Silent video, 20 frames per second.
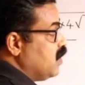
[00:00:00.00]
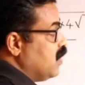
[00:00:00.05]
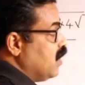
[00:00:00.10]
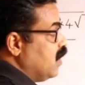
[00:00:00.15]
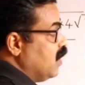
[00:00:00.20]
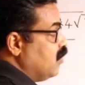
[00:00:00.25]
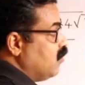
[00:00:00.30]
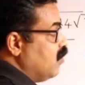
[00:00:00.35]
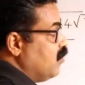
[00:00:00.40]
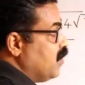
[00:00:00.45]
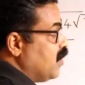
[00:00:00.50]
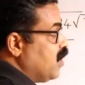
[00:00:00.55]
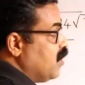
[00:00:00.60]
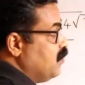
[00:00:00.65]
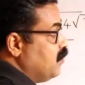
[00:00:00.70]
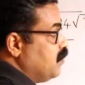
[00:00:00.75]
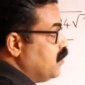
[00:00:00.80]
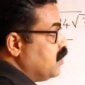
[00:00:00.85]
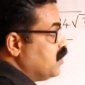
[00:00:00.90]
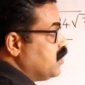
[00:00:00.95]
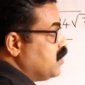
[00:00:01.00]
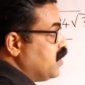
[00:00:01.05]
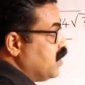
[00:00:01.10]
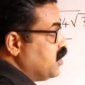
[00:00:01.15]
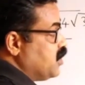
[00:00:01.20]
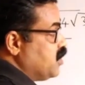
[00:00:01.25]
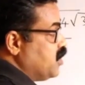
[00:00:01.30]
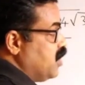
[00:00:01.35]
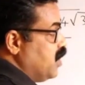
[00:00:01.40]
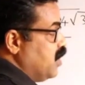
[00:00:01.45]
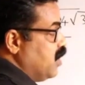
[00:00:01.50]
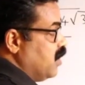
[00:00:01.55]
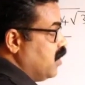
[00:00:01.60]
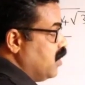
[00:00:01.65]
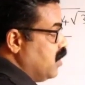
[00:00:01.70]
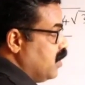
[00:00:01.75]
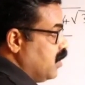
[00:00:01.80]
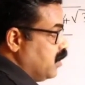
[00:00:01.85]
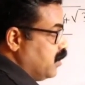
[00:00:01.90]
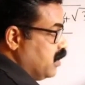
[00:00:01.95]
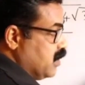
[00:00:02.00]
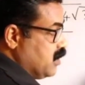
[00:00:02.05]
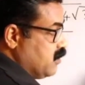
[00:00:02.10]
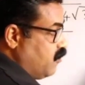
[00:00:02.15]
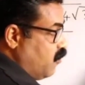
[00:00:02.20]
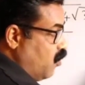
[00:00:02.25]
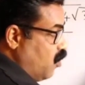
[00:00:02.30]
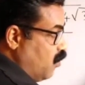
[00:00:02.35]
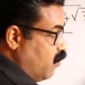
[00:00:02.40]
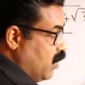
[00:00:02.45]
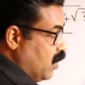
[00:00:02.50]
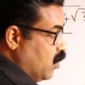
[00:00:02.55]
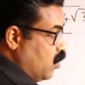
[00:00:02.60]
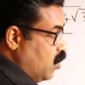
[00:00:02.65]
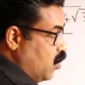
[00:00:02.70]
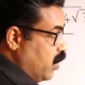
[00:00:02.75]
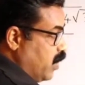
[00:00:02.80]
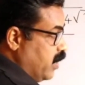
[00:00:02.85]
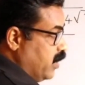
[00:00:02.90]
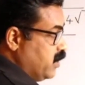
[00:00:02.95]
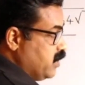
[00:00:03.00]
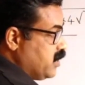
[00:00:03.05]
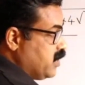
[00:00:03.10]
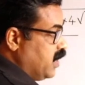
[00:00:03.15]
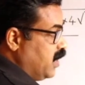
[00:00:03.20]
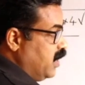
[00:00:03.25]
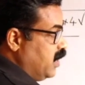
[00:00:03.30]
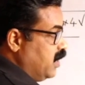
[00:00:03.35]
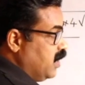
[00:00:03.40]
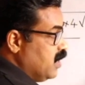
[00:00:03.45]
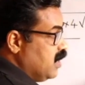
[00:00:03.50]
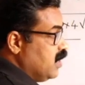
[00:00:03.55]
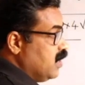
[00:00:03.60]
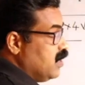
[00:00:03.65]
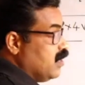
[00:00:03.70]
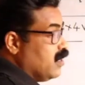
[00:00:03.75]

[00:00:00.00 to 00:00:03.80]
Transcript: here it will become 16 this 4 will go inside